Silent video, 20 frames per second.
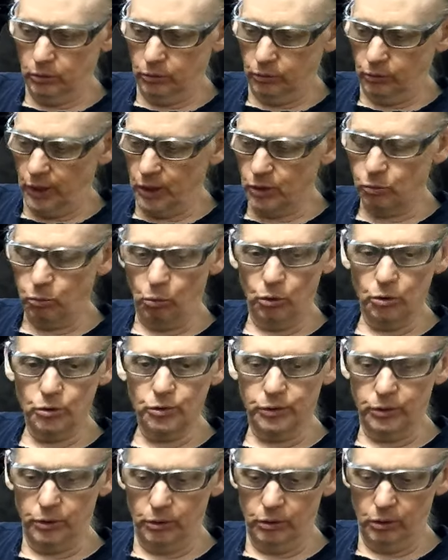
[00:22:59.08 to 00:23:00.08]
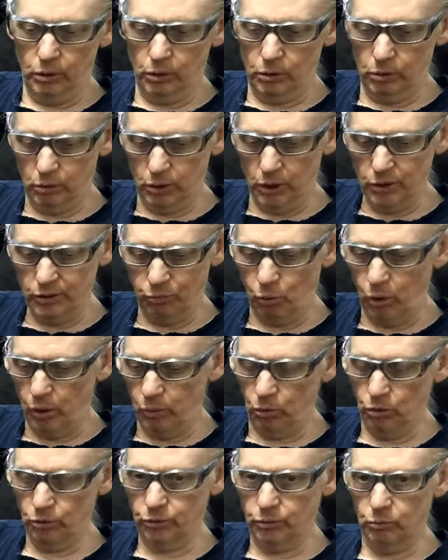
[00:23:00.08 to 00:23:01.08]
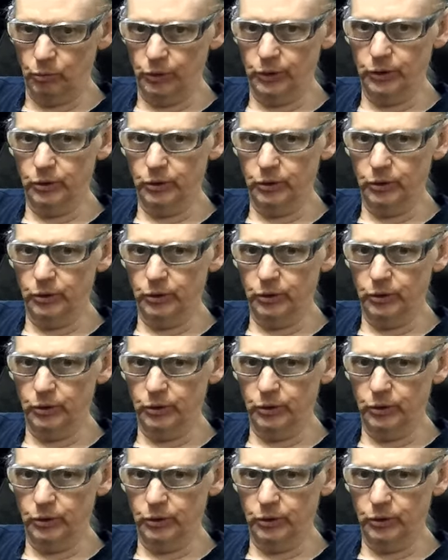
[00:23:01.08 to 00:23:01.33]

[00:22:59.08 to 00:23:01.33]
so that's worse than uh, that's way worse than